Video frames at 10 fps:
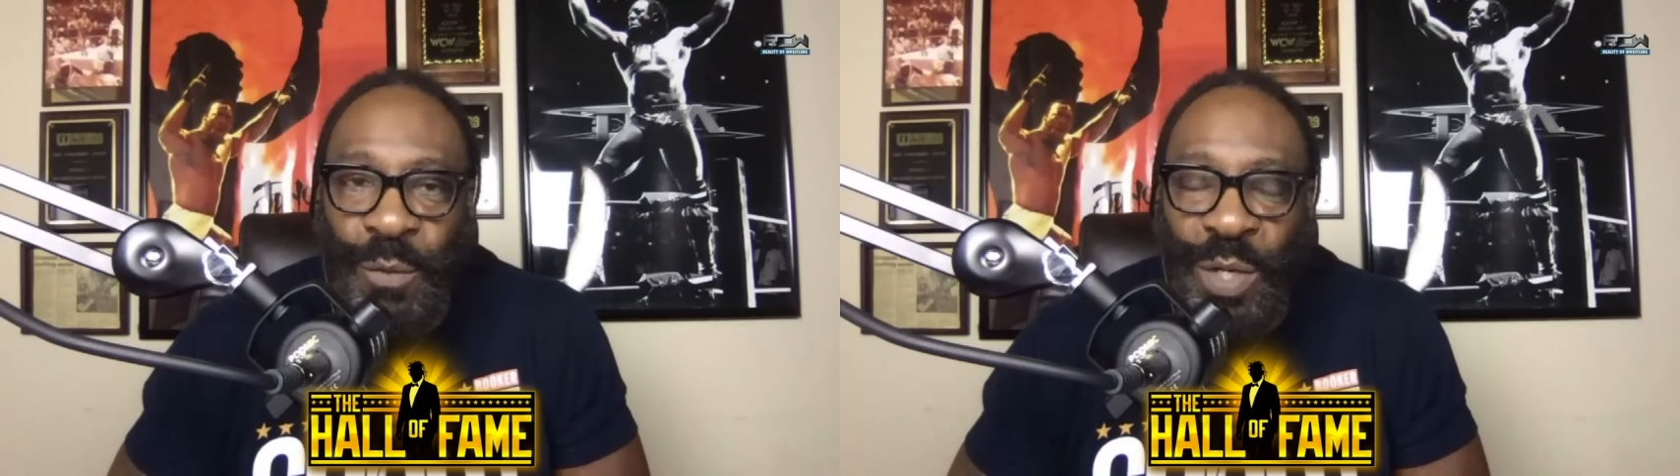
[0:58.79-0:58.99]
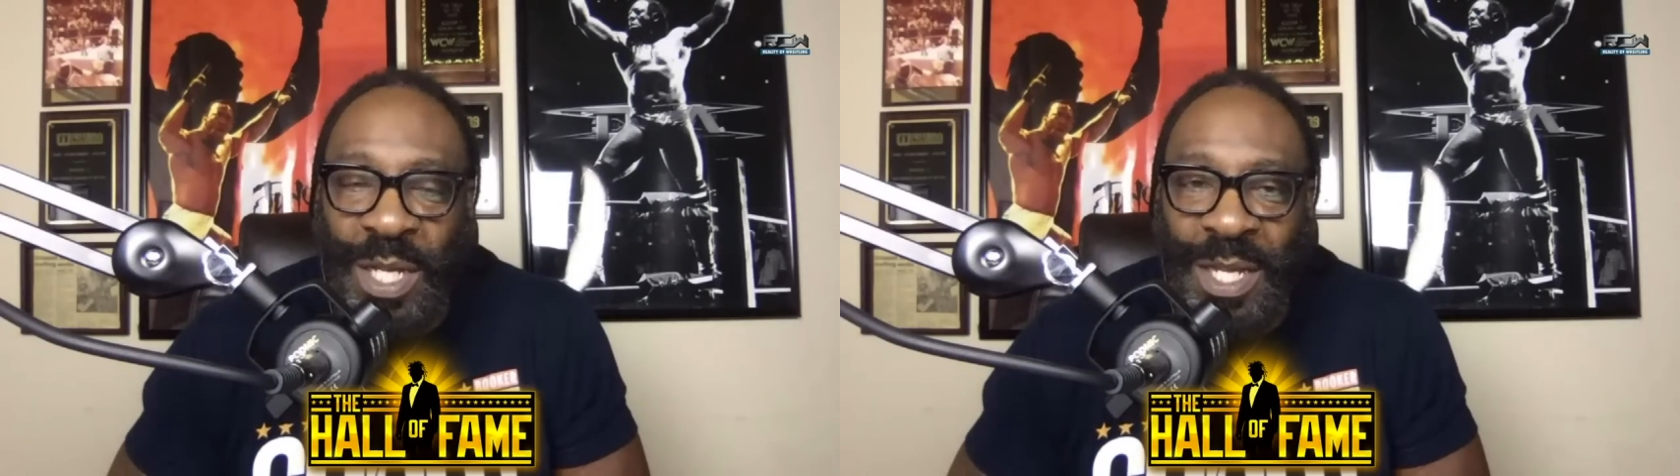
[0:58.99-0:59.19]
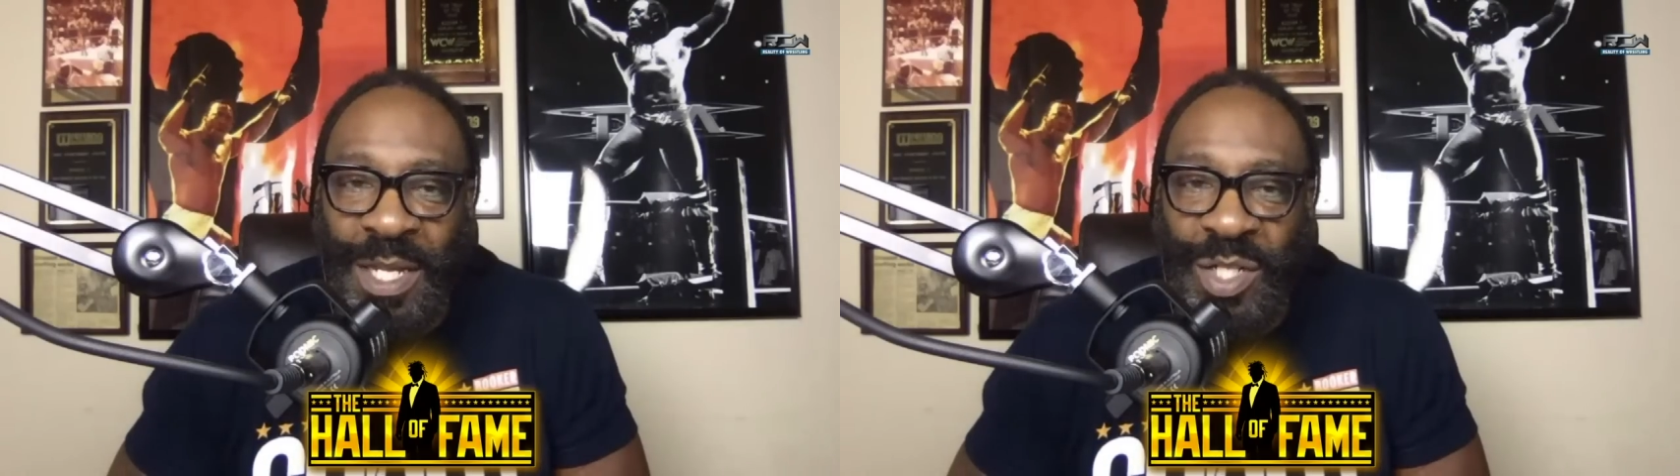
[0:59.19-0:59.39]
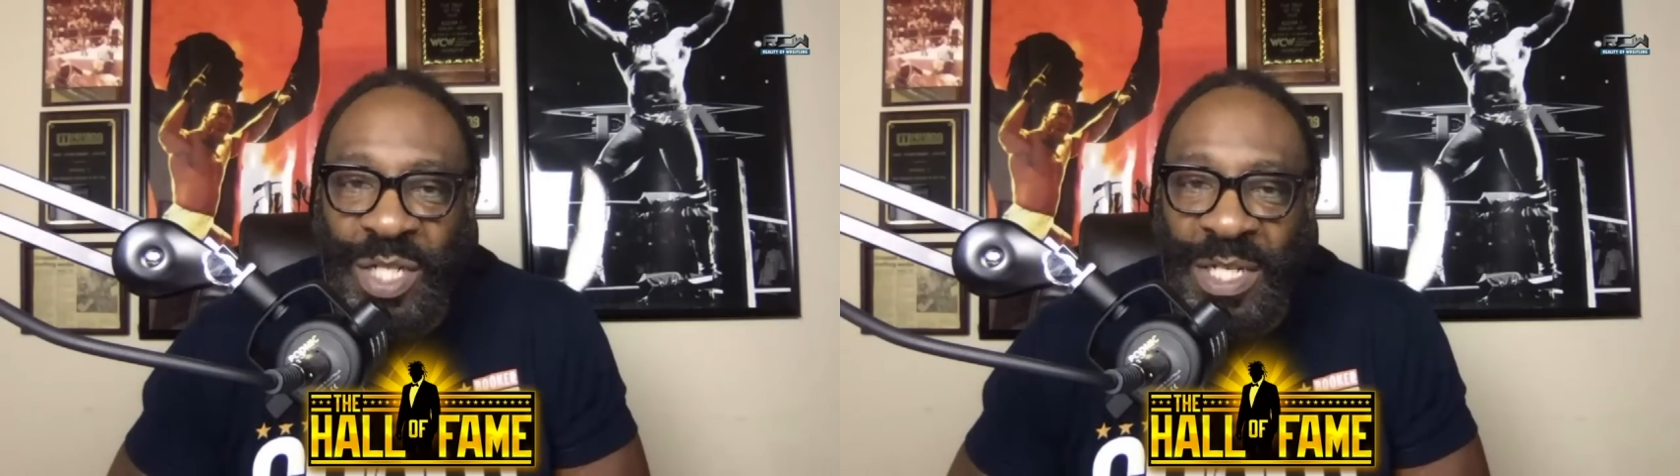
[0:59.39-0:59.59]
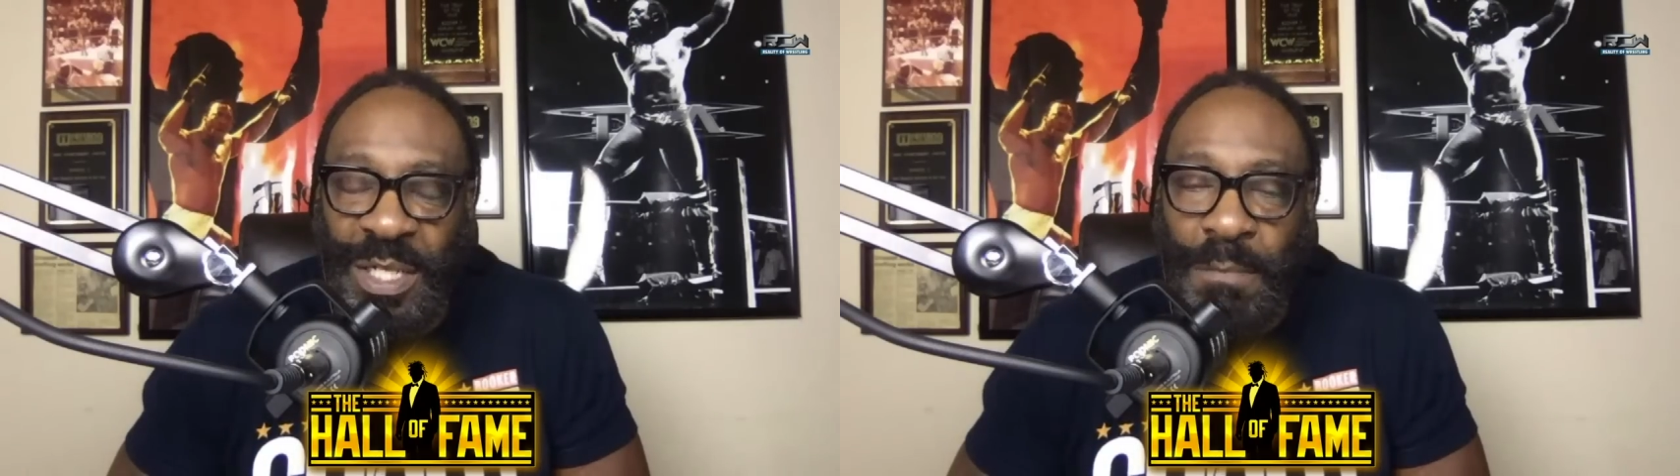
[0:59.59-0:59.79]
we didn't get a
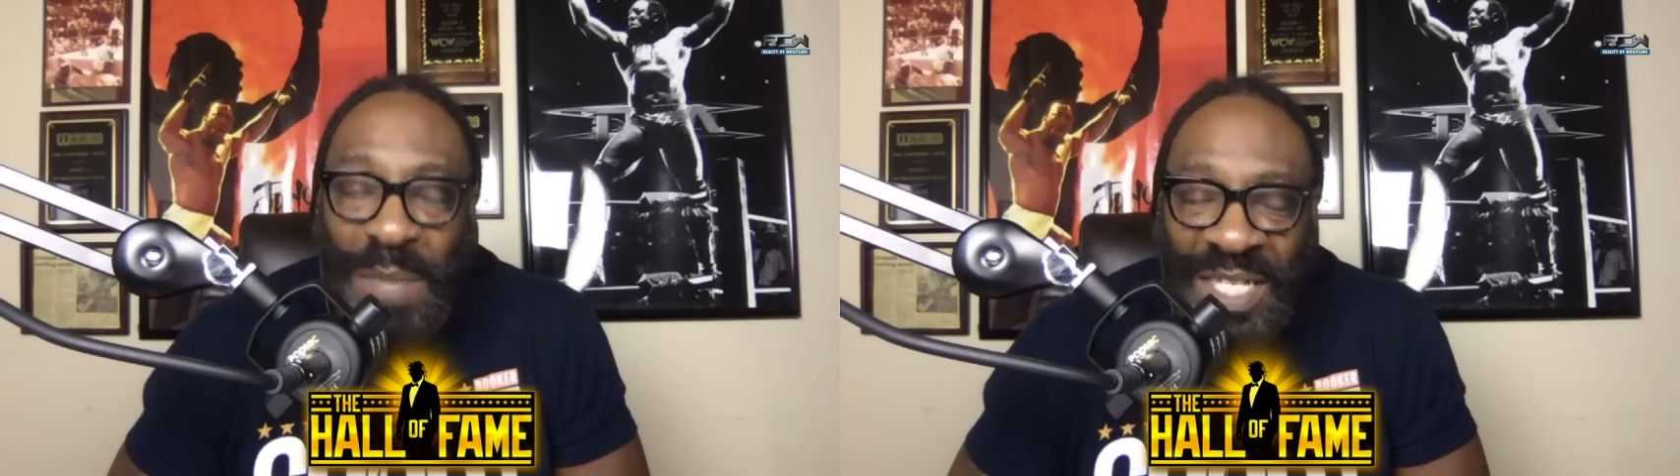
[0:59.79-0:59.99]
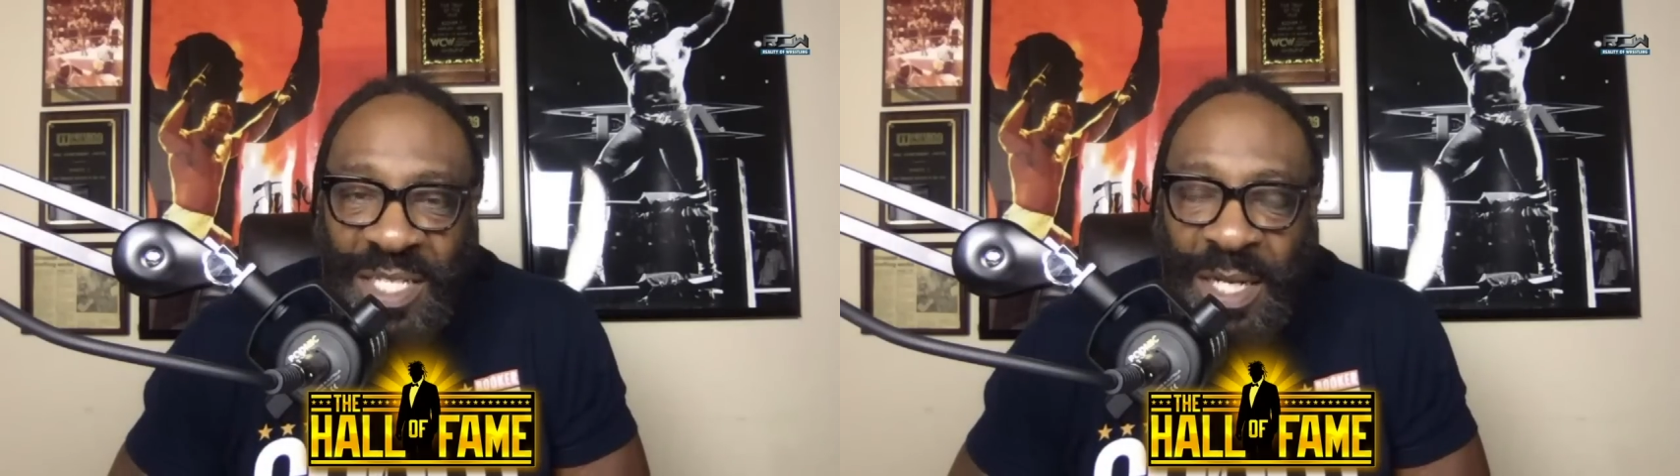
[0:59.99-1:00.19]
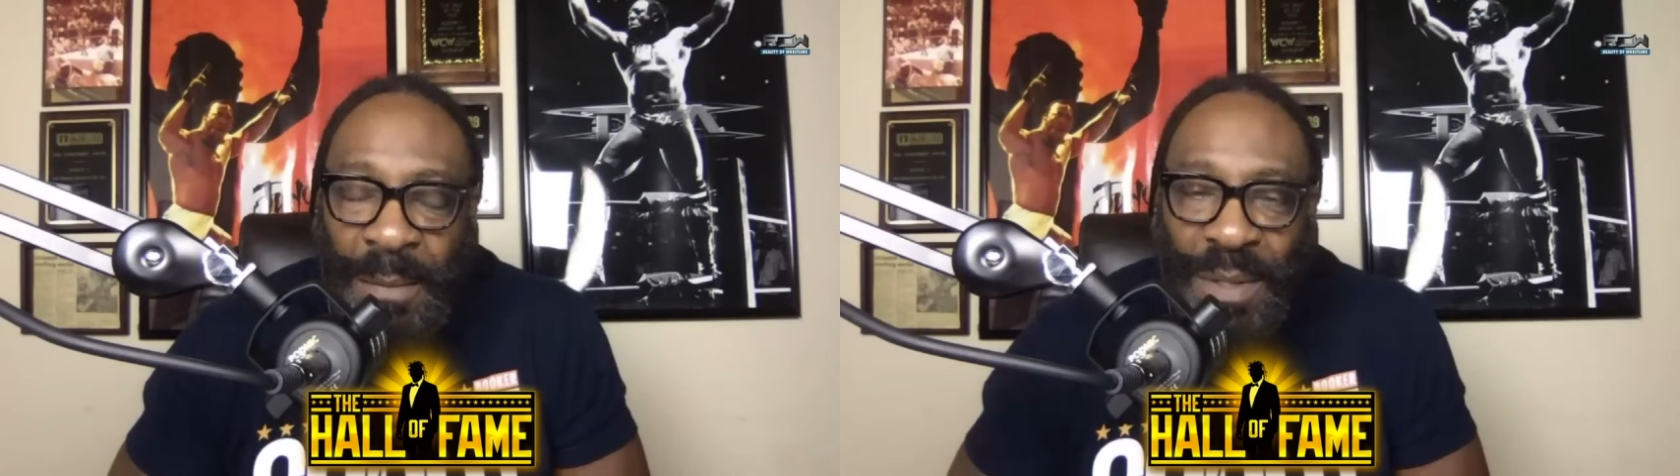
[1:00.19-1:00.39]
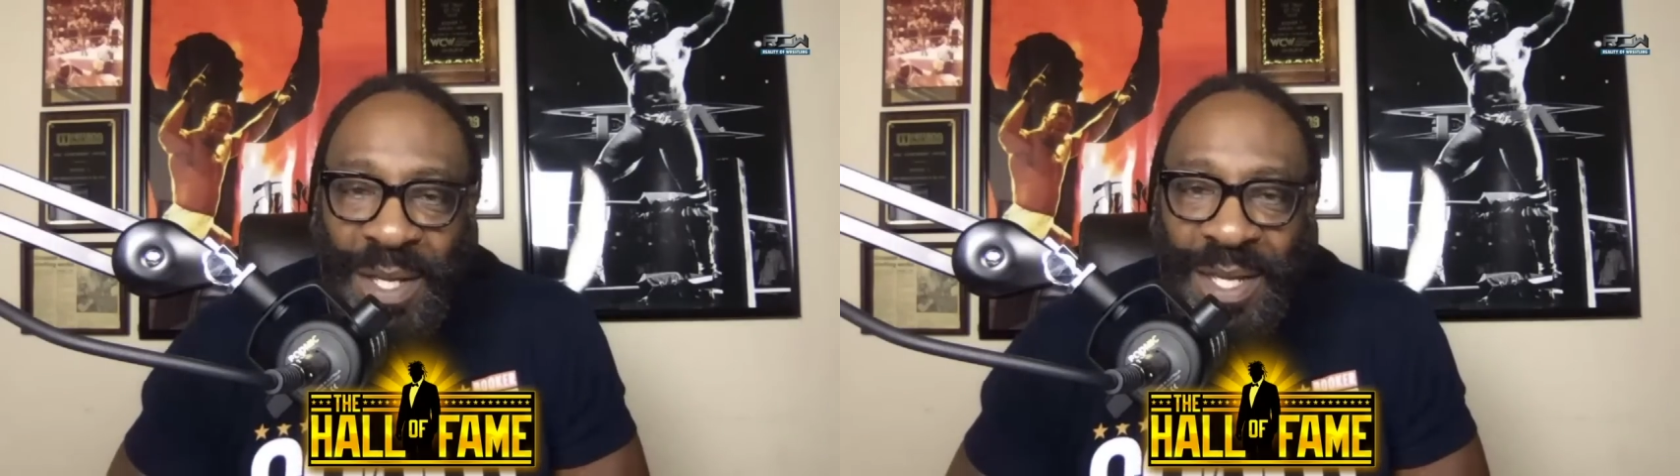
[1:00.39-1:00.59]
chance to mix it up